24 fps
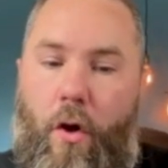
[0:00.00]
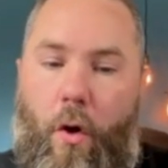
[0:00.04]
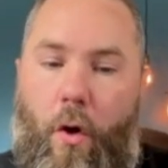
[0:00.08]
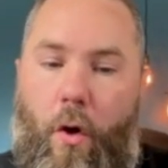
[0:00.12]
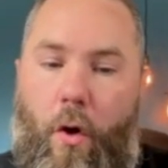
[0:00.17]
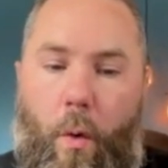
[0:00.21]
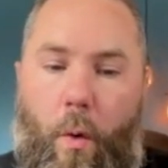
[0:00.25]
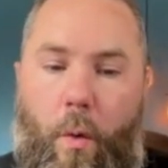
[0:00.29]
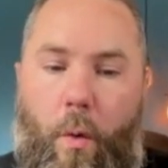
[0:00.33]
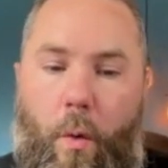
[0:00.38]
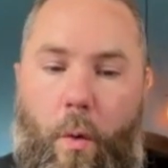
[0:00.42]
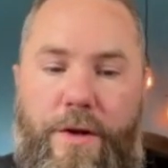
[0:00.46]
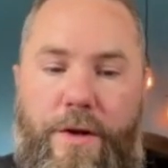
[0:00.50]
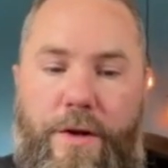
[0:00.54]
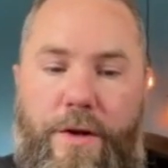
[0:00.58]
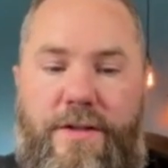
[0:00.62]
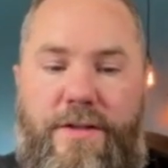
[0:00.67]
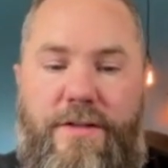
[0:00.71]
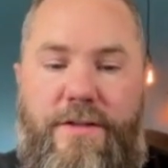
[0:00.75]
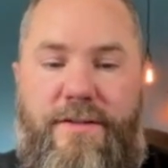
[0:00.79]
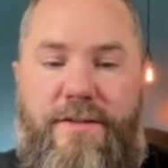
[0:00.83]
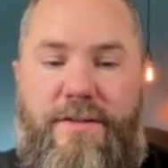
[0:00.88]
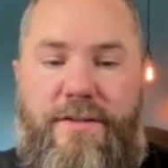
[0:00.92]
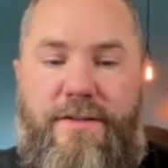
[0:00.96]
Or you
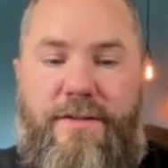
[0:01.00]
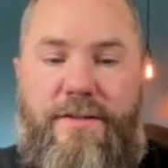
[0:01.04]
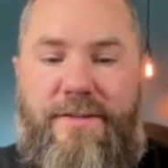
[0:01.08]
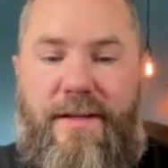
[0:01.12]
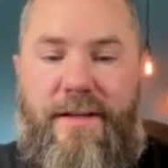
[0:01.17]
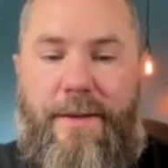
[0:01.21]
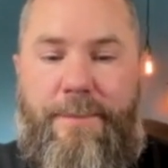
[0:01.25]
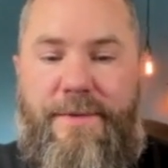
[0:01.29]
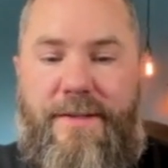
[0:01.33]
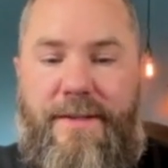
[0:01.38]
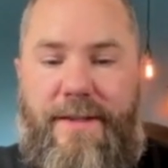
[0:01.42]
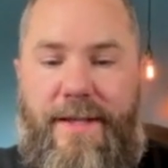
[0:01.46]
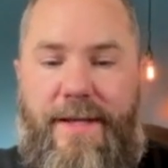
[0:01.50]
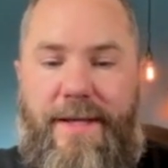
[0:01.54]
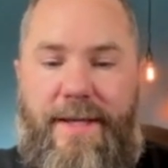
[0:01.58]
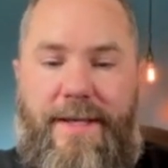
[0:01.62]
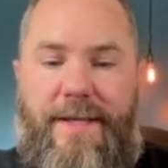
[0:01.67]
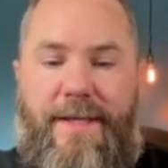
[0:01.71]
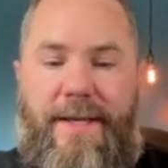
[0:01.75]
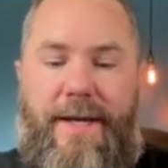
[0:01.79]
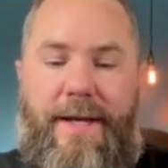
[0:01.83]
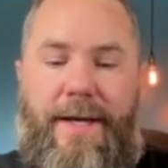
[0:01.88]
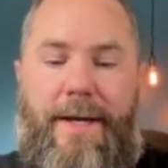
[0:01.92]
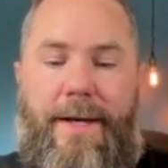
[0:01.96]
could type something
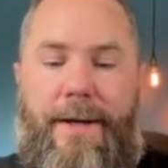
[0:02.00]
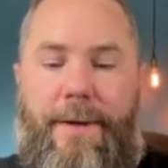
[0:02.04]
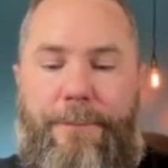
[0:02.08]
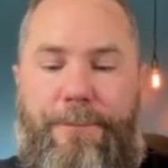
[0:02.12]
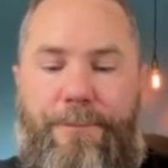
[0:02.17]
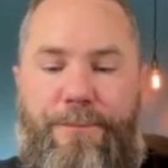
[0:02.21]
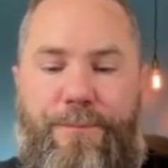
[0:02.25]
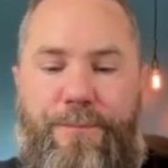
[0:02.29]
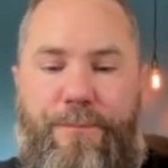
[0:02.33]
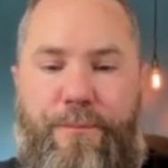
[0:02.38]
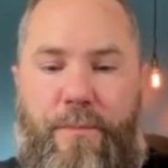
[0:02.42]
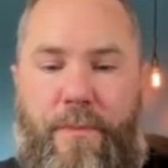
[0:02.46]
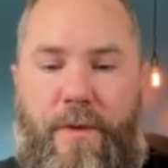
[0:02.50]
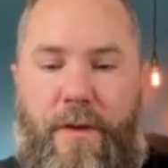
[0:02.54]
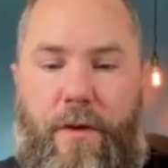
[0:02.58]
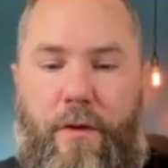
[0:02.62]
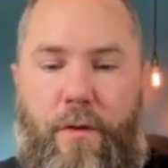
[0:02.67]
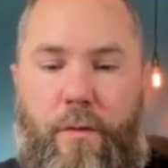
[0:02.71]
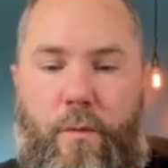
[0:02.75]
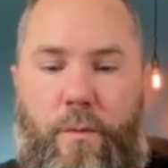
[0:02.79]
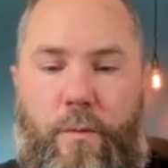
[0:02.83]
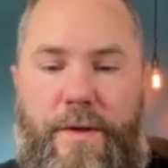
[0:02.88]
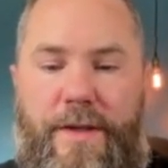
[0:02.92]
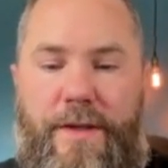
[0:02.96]
like,
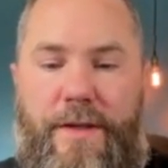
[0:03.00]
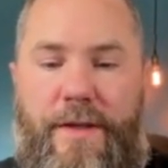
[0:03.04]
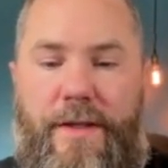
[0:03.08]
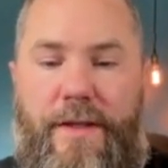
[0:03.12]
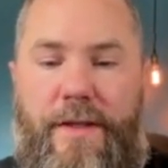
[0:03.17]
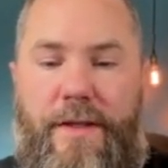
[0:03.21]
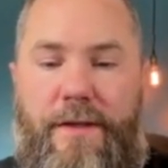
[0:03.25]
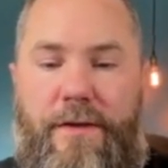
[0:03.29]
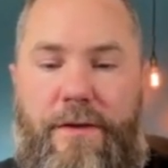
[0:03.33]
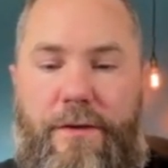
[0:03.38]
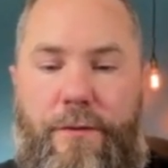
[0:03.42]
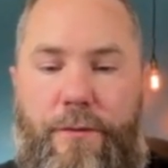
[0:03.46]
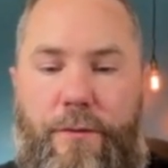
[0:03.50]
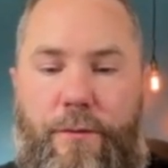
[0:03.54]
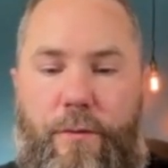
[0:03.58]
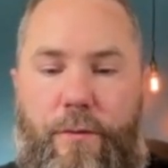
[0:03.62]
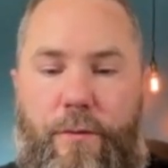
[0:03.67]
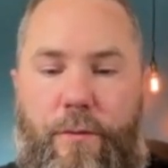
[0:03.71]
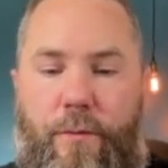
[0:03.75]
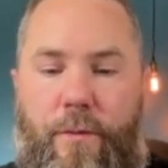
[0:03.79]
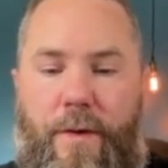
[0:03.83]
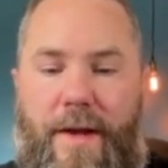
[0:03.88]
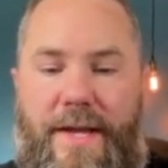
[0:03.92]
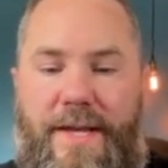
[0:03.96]

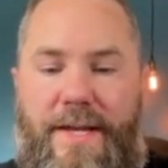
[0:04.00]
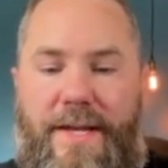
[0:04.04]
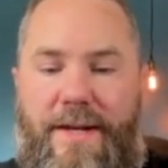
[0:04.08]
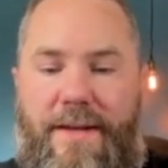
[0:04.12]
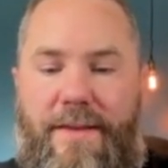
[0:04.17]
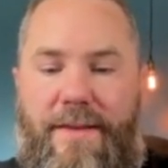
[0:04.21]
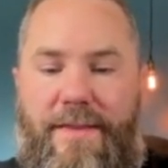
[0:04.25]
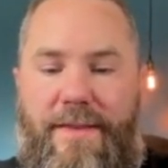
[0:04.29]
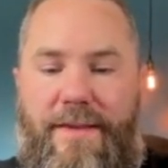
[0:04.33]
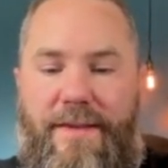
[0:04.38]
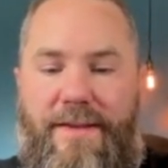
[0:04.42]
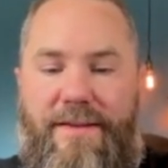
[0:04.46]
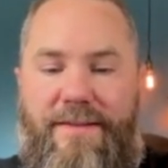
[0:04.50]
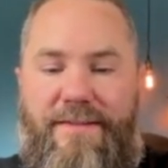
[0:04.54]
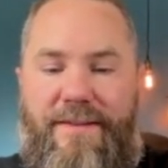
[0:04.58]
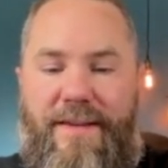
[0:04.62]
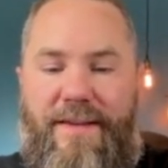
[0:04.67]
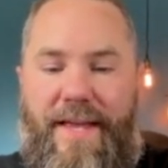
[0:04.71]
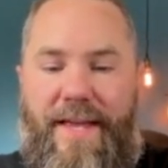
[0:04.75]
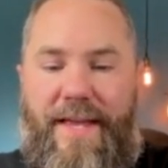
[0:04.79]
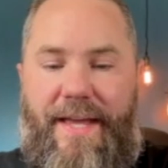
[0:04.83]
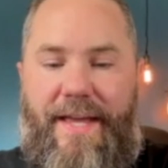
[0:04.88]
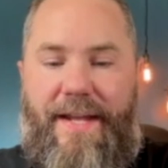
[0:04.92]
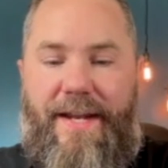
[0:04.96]
rewrite this
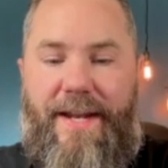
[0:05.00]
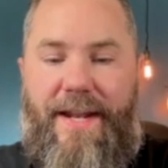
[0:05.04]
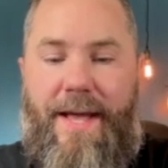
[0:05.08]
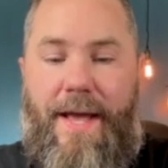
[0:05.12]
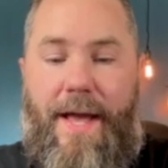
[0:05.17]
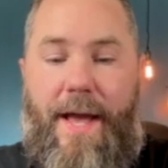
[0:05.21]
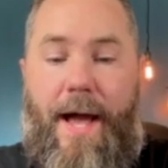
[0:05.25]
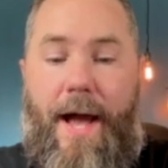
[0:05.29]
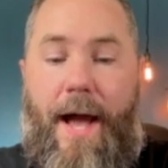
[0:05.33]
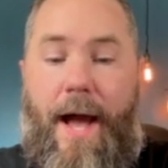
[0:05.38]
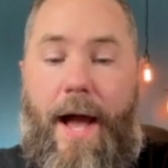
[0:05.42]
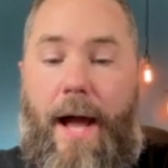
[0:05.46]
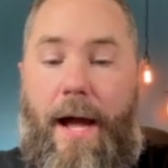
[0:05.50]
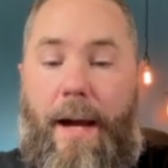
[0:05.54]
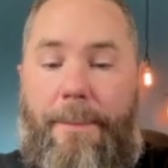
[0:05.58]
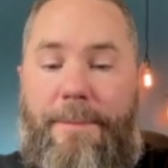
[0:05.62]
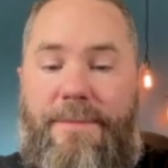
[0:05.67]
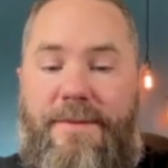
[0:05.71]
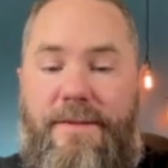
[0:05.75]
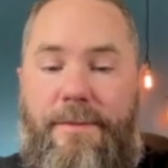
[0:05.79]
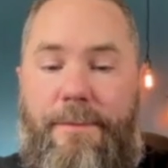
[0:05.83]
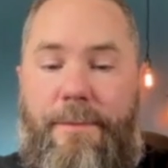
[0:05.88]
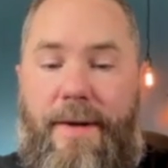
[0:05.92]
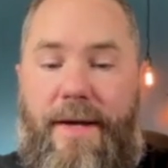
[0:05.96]
and
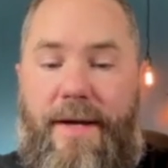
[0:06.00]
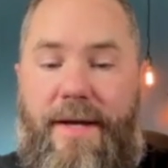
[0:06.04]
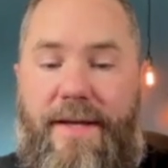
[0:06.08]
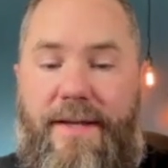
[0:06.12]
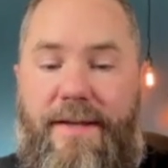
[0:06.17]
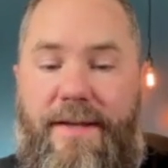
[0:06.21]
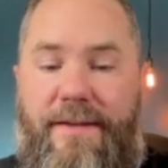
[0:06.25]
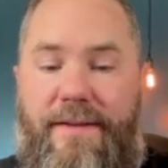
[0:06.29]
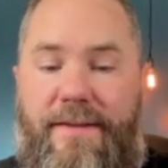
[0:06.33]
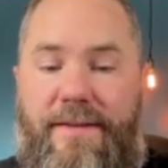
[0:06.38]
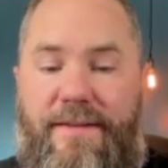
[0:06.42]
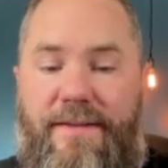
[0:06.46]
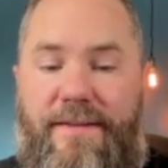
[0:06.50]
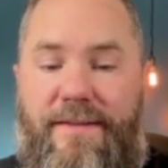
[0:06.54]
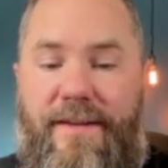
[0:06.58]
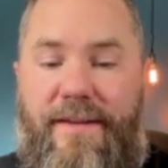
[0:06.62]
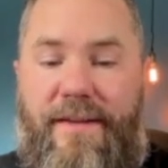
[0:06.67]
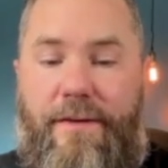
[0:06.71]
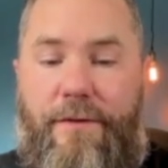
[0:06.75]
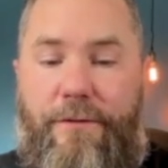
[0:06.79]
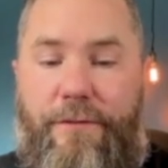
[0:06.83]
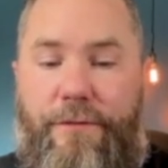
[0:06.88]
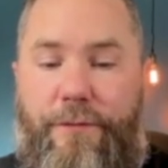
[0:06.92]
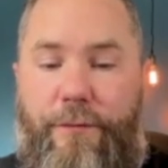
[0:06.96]
optimize
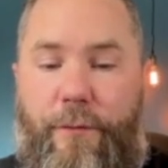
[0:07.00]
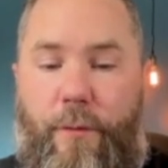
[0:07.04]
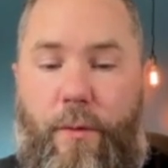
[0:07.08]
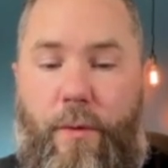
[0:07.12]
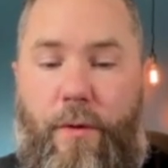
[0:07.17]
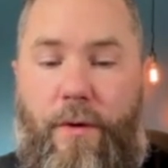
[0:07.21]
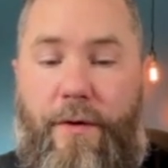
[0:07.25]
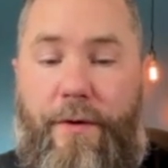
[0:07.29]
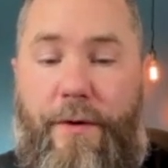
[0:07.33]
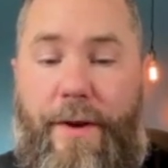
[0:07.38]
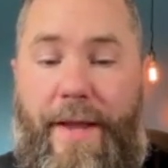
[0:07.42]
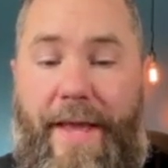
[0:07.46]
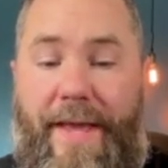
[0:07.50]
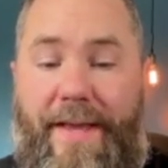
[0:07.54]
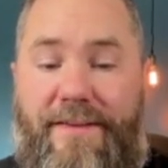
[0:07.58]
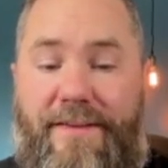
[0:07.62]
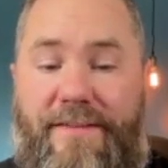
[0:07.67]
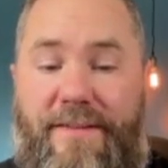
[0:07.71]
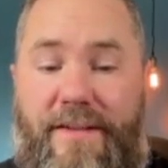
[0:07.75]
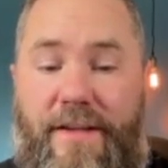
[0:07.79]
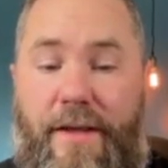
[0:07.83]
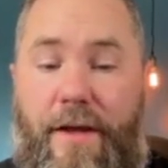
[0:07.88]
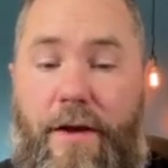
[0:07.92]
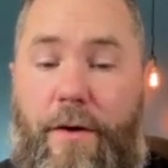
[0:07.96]
it for
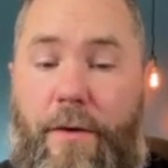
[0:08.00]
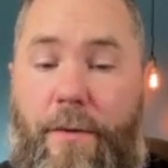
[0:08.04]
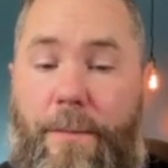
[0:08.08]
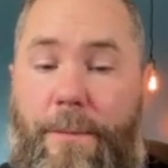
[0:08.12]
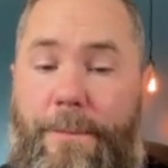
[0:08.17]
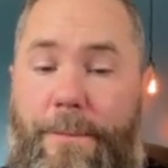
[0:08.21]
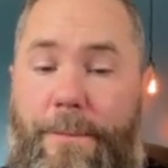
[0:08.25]
SEO.